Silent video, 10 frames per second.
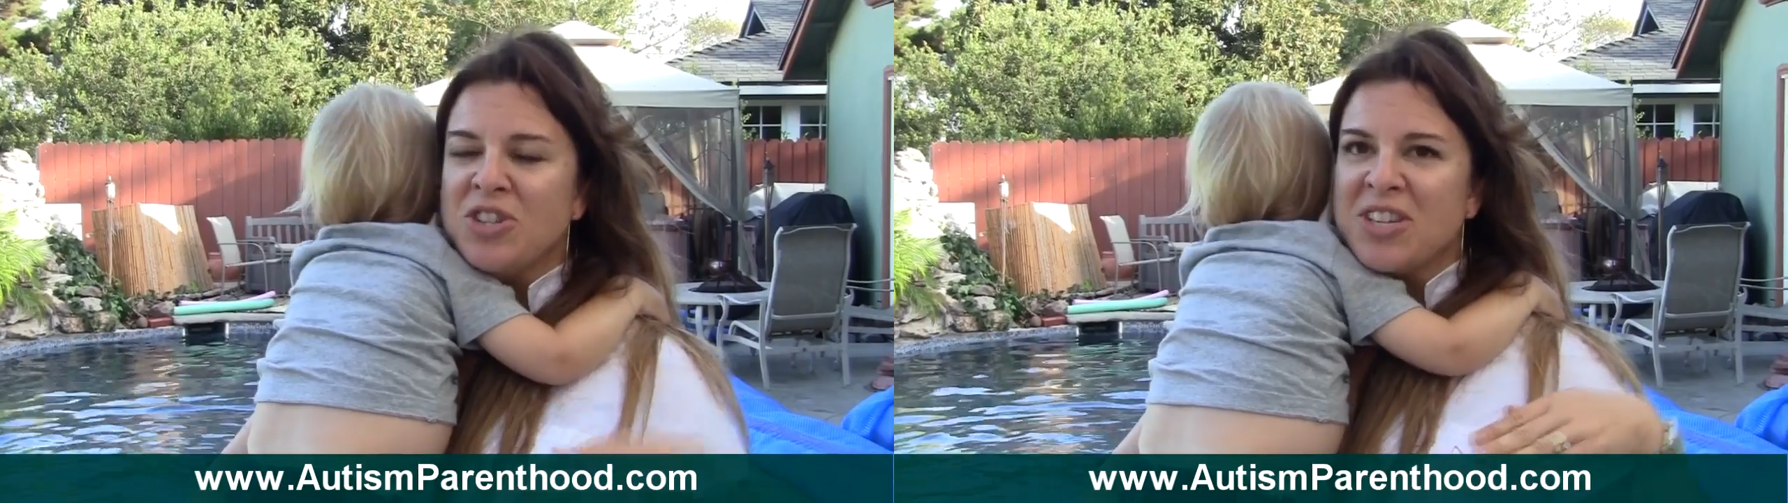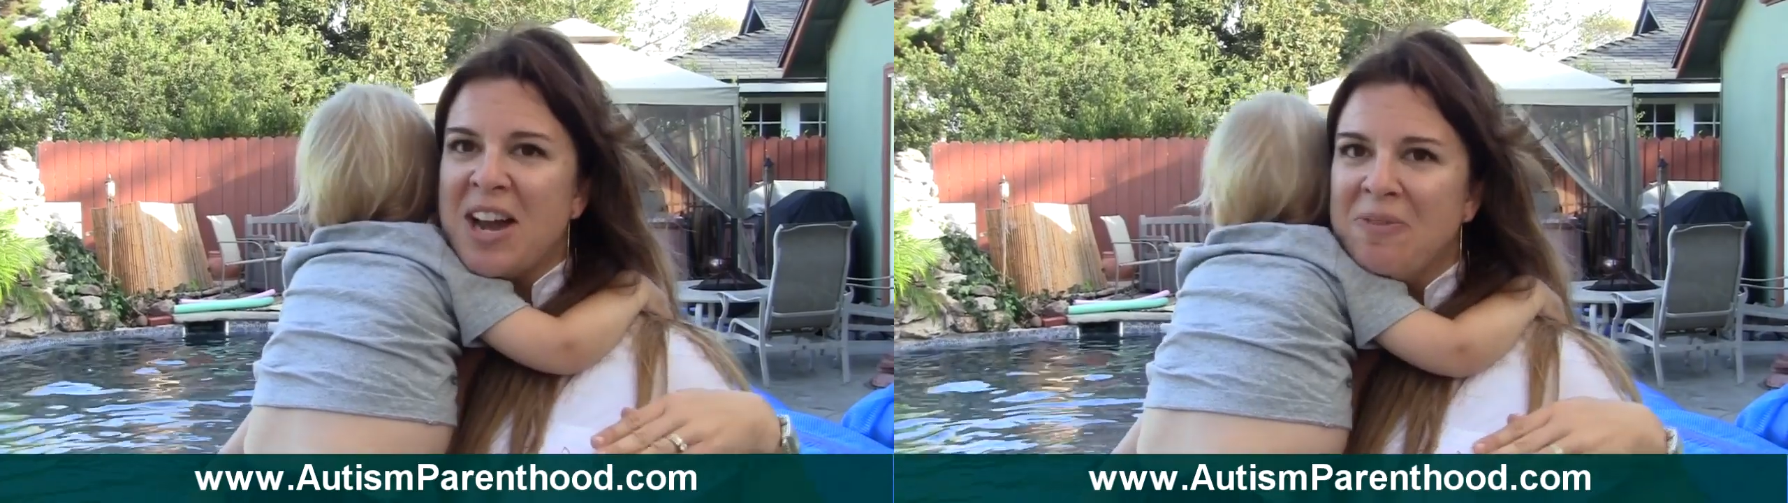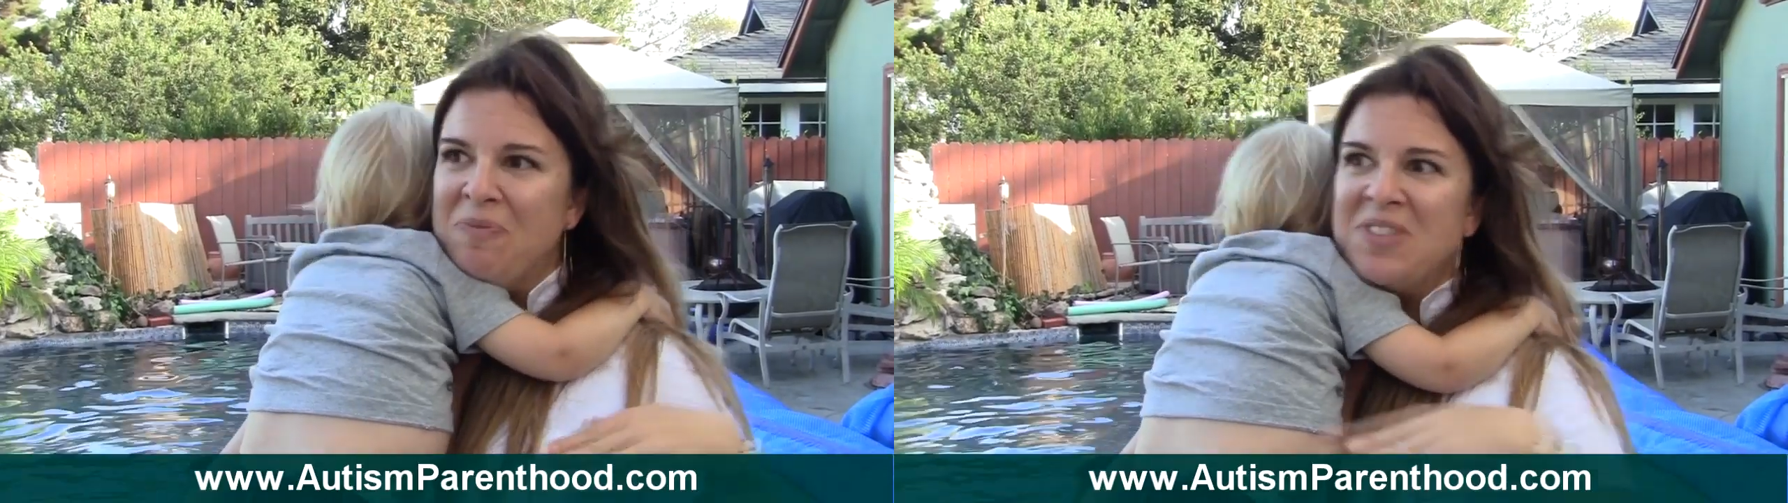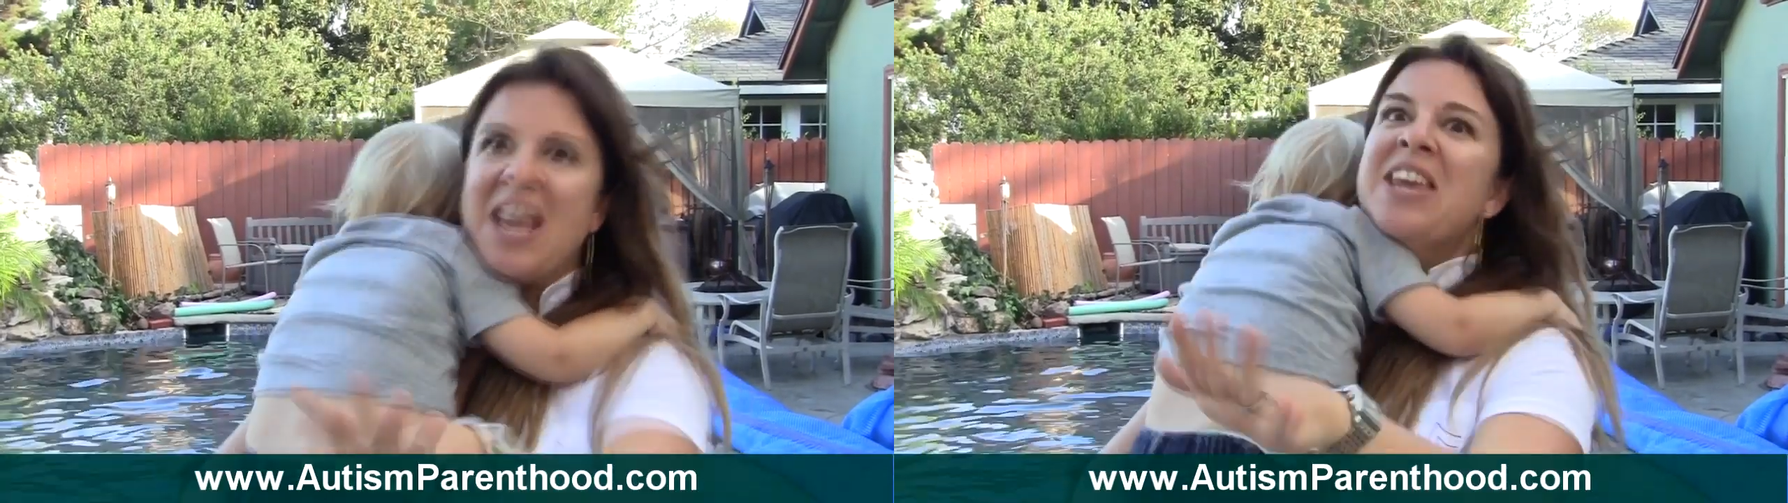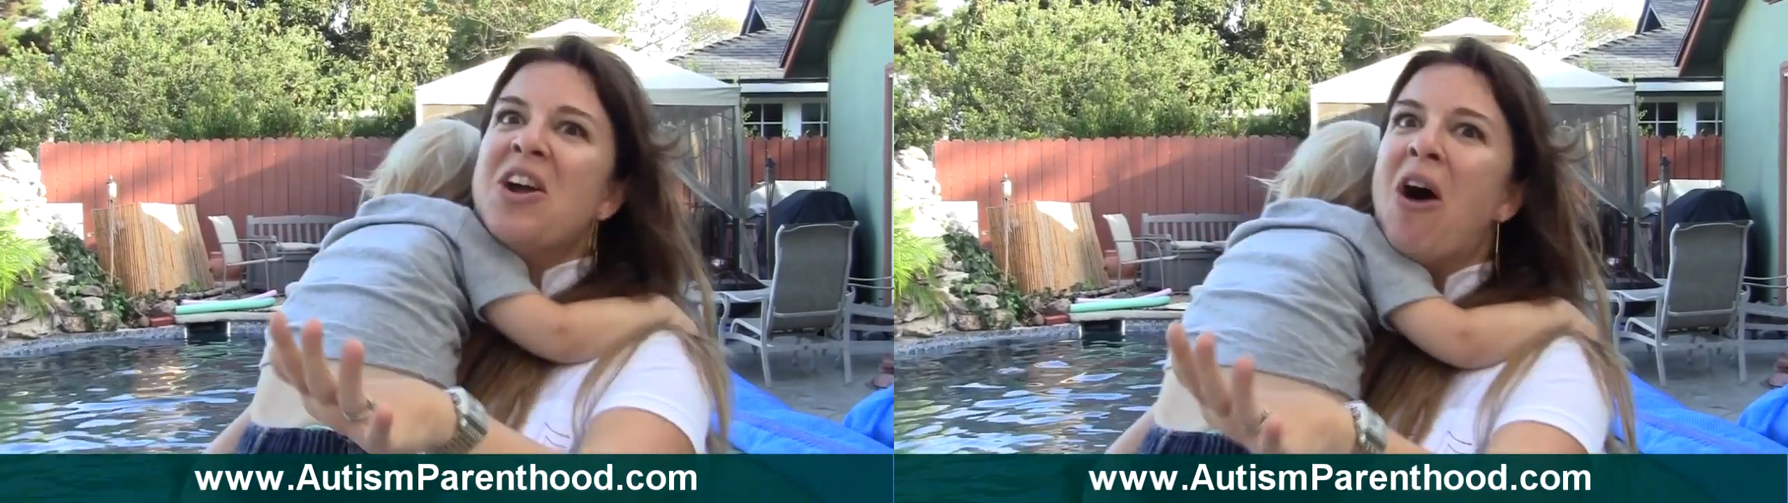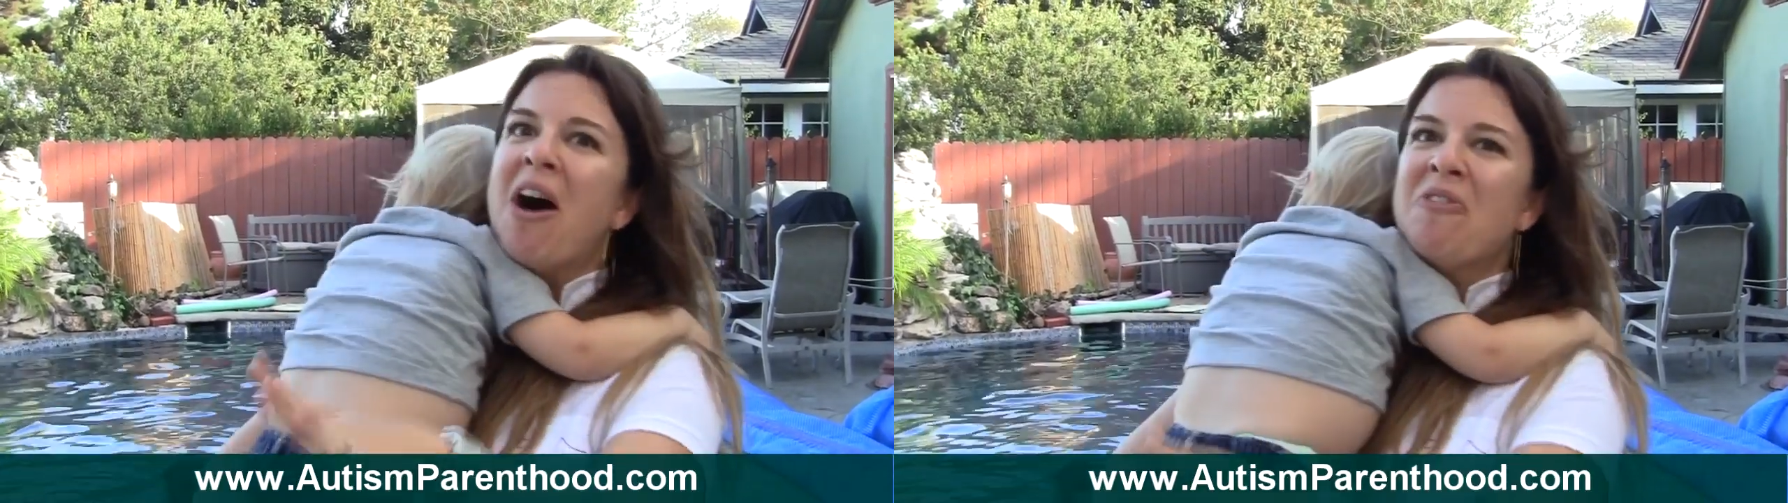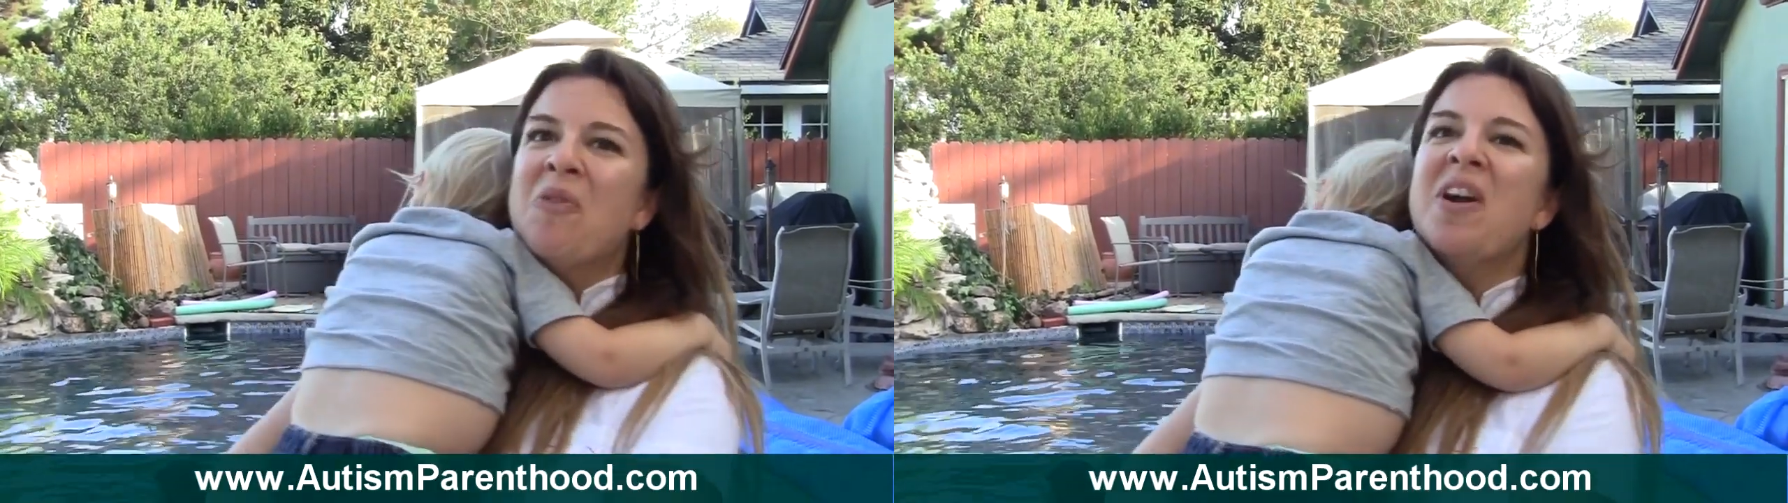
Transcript: just kind of taking off,